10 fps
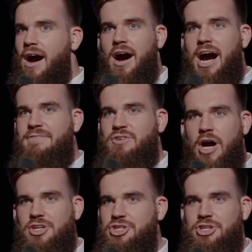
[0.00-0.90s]
I've
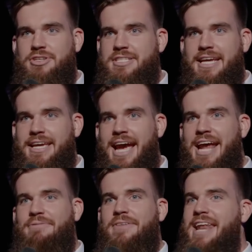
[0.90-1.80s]
got you,
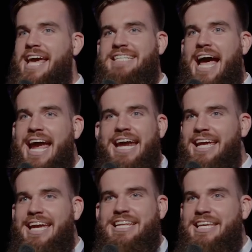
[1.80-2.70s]
dickhead, for the next
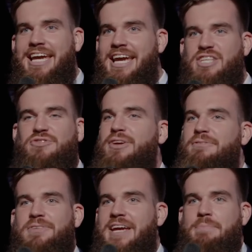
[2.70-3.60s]
18 years,
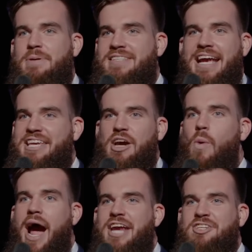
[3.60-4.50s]
15% of
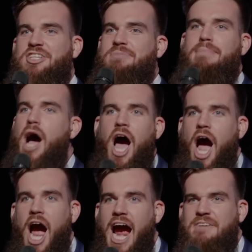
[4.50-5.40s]
your wages,
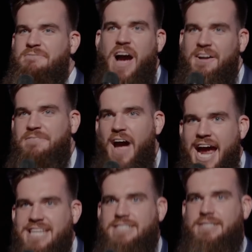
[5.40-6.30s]
mine,
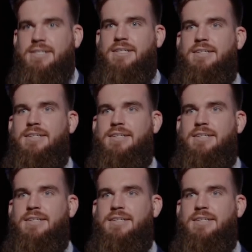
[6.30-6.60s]
fuckface.